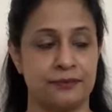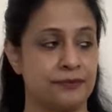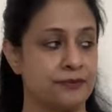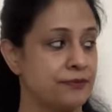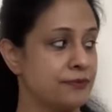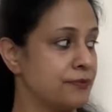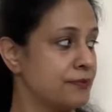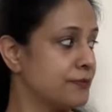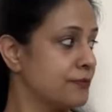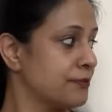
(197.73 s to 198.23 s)

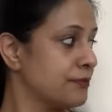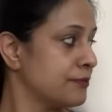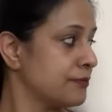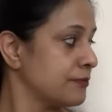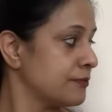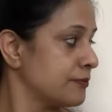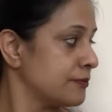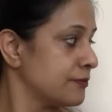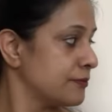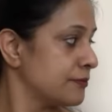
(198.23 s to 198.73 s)

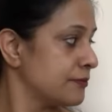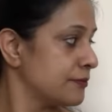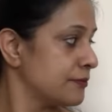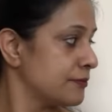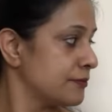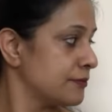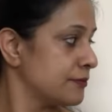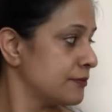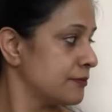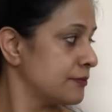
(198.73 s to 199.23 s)

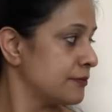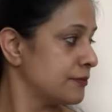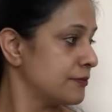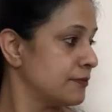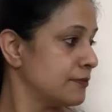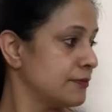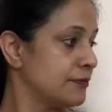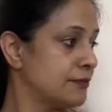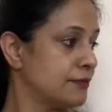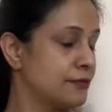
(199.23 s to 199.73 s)

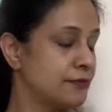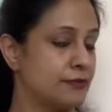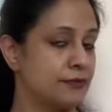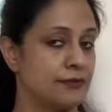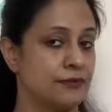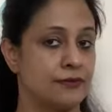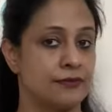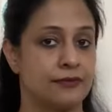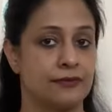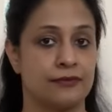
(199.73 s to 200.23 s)

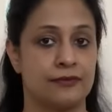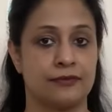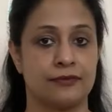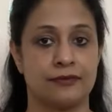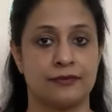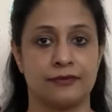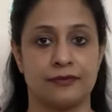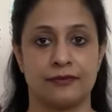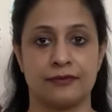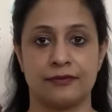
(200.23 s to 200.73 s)

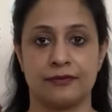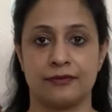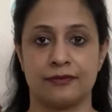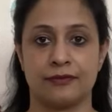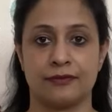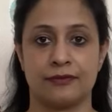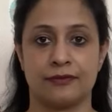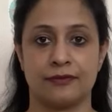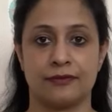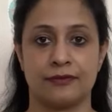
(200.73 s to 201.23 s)

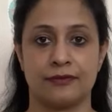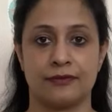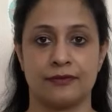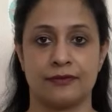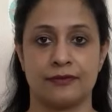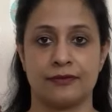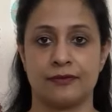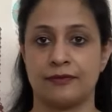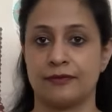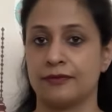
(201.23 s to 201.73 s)

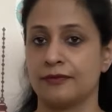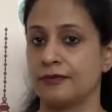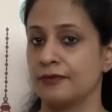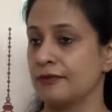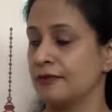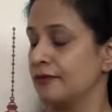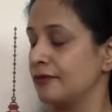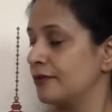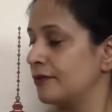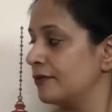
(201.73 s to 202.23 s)
(silence)